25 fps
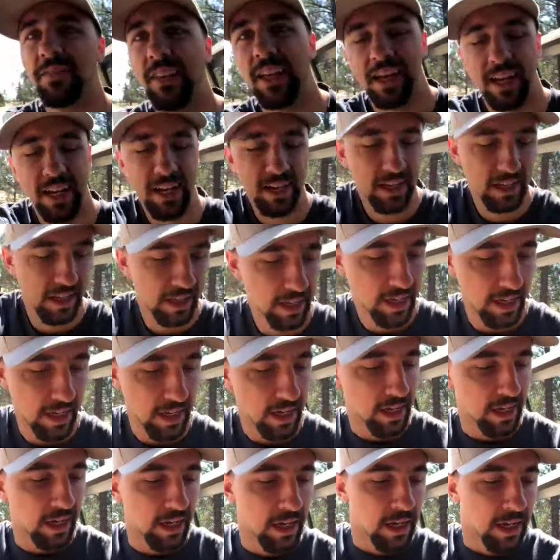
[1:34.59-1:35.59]
that.
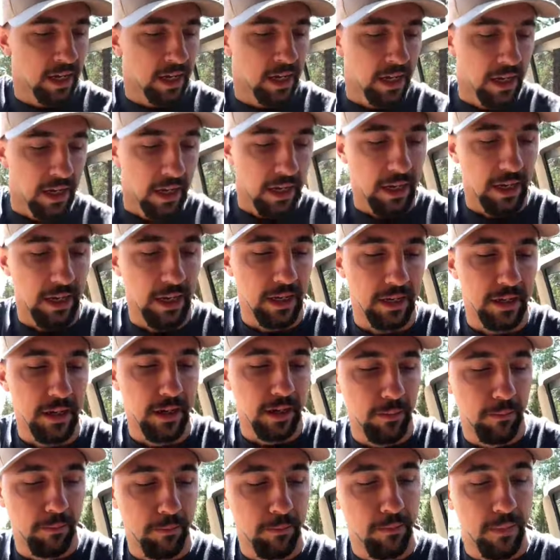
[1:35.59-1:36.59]

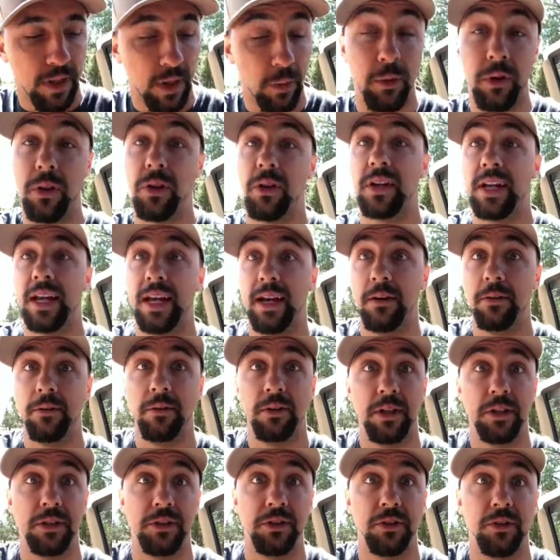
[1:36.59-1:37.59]
And we look
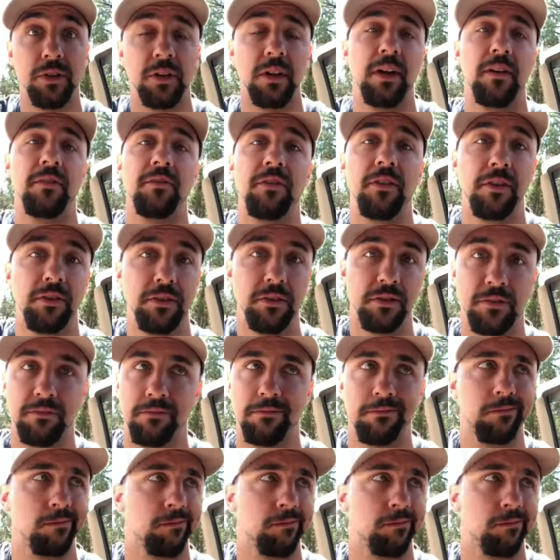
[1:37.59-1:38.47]
out, and sure enough, there's